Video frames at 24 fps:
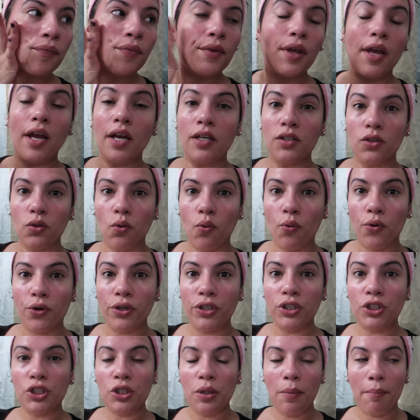It has
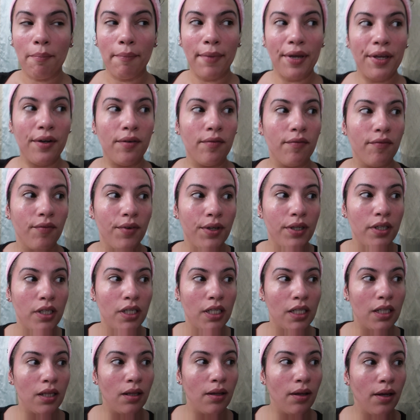orange, mint,
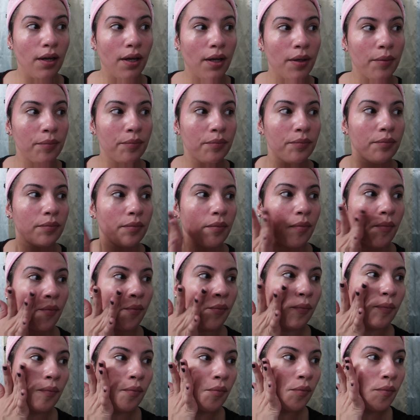vanilla,
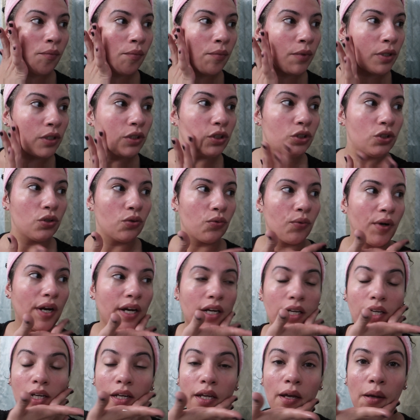
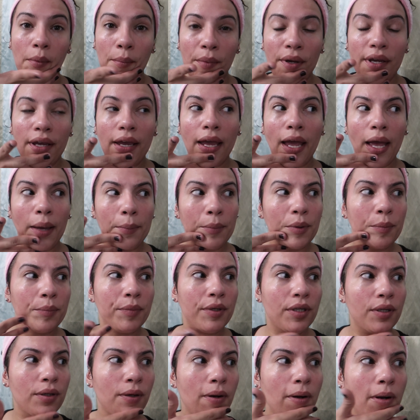geranium,
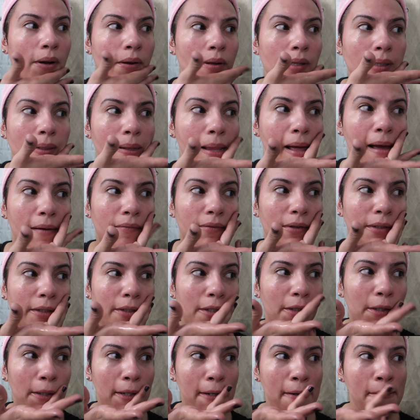chamomile,
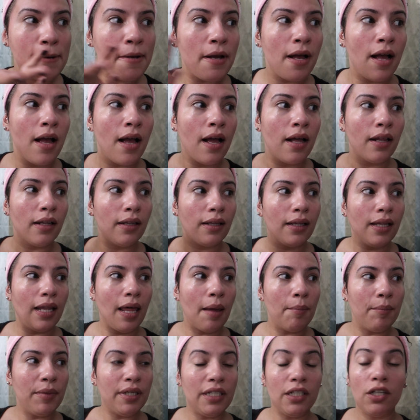lavender,
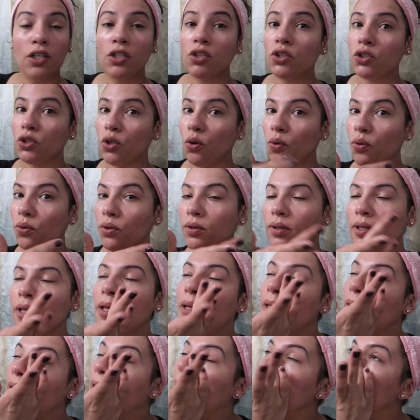lemon. So
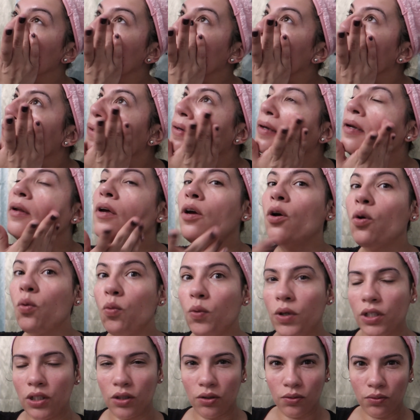the lemon,
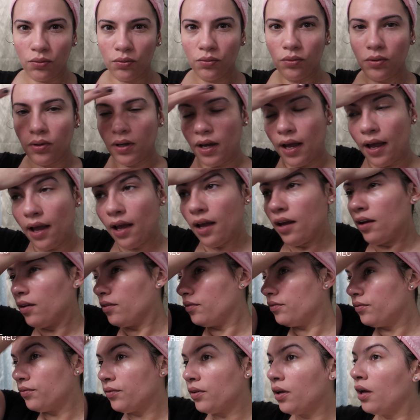when you
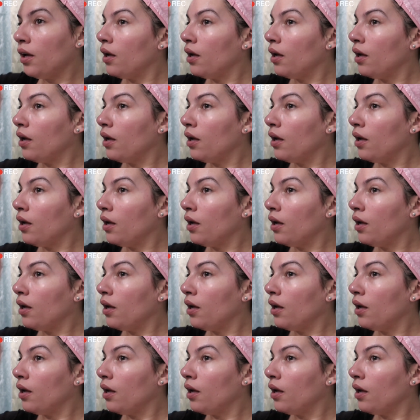have